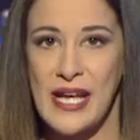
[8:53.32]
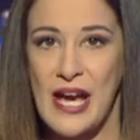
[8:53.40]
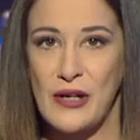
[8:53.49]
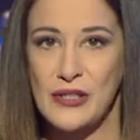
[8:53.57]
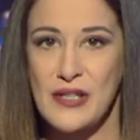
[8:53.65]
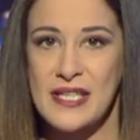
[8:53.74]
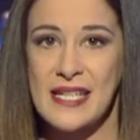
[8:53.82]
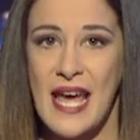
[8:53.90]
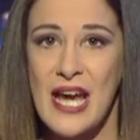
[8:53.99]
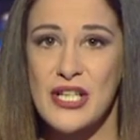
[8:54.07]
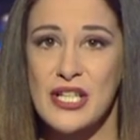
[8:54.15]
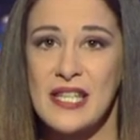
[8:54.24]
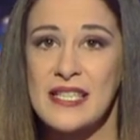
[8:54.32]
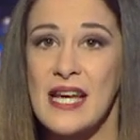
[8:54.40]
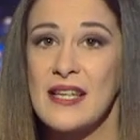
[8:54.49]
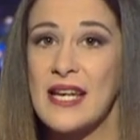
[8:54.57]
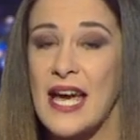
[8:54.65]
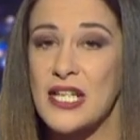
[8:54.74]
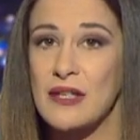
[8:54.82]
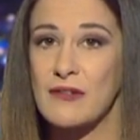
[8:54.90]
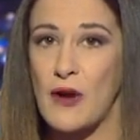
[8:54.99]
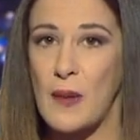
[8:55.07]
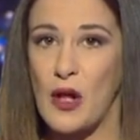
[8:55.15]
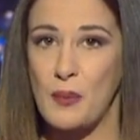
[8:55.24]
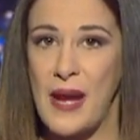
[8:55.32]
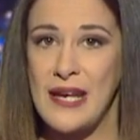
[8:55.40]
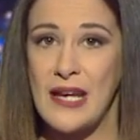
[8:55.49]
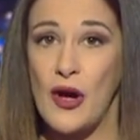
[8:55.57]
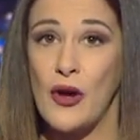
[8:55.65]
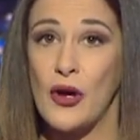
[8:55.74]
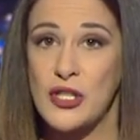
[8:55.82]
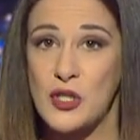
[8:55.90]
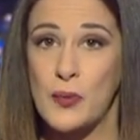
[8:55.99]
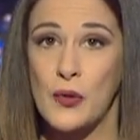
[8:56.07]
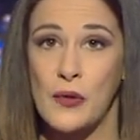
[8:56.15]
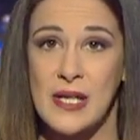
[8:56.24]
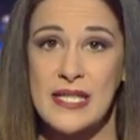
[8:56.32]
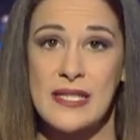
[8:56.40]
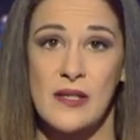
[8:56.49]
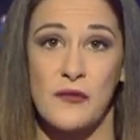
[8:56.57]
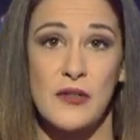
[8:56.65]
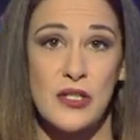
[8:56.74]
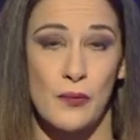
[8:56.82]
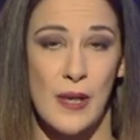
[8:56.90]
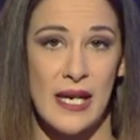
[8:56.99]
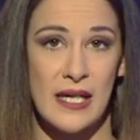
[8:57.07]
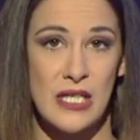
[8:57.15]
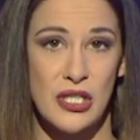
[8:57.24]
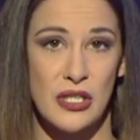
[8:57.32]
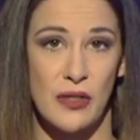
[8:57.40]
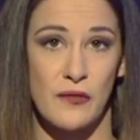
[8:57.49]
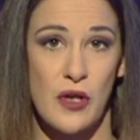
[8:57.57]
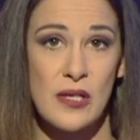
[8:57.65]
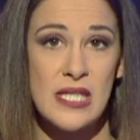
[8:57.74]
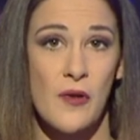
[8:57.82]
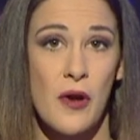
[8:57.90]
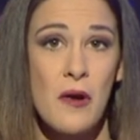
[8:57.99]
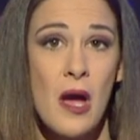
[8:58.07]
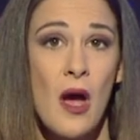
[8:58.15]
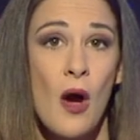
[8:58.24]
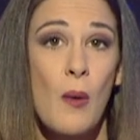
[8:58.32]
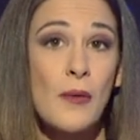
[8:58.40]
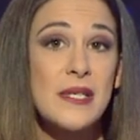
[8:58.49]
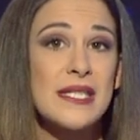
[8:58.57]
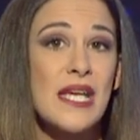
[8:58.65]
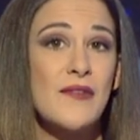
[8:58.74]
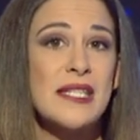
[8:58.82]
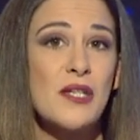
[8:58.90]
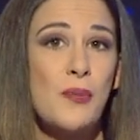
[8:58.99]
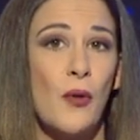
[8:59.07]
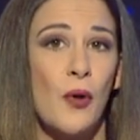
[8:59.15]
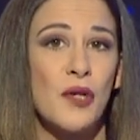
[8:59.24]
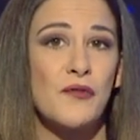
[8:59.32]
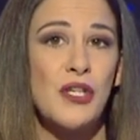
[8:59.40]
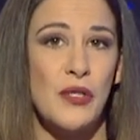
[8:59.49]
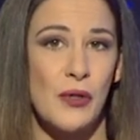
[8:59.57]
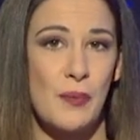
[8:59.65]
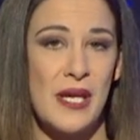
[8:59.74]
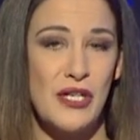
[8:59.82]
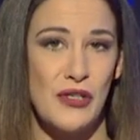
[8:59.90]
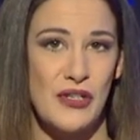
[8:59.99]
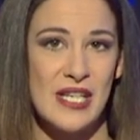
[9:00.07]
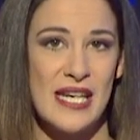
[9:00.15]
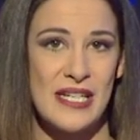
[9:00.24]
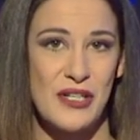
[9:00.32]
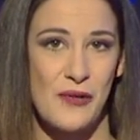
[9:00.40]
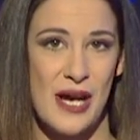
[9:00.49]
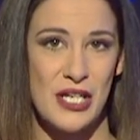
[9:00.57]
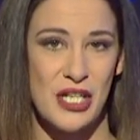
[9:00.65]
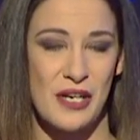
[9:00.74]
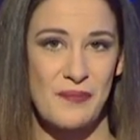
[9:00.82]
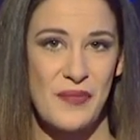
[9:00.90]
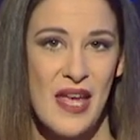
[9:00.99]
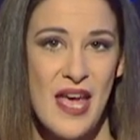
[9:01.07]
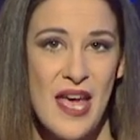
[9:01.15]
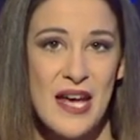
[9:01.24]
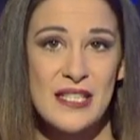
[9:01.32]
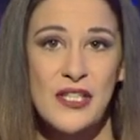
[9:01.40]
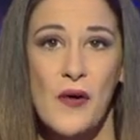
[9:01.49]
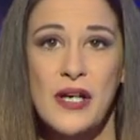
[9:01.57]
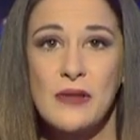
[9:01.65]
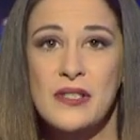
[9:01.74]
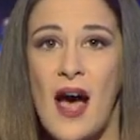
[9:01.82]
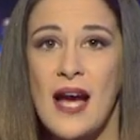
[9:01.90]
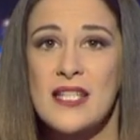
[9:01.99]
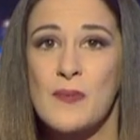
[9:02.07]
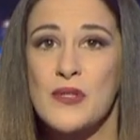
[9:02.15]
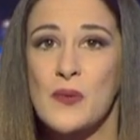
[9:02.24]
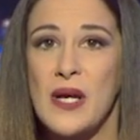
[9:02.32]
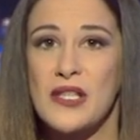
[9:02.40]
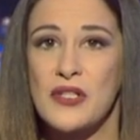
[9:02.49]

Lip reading: held on this occasion, the delegation from Albania urged Bucharest's official recognition of Kosovo while receiving support for European Union integration. Historical ties between the